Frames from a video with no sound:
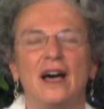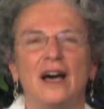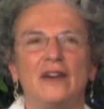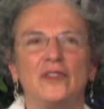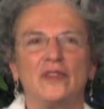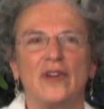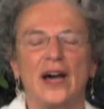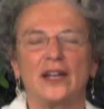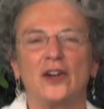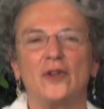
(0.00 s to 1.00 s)
of
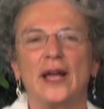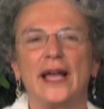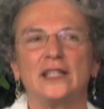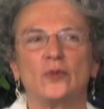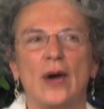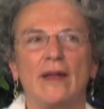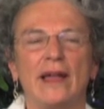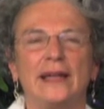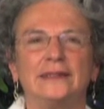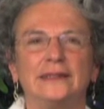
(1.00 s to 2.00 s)
Novato, as well
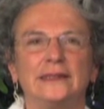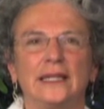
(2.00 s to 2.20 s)
as